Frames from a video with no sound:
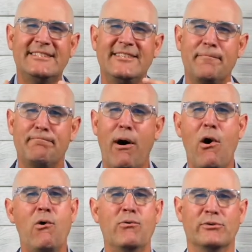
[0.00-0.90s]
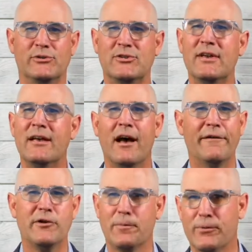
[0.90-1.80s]
the bones
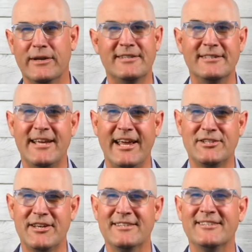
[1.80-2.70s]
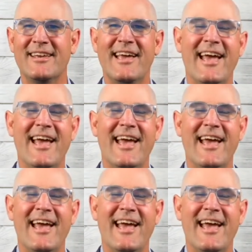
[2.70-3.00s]
of your presentations,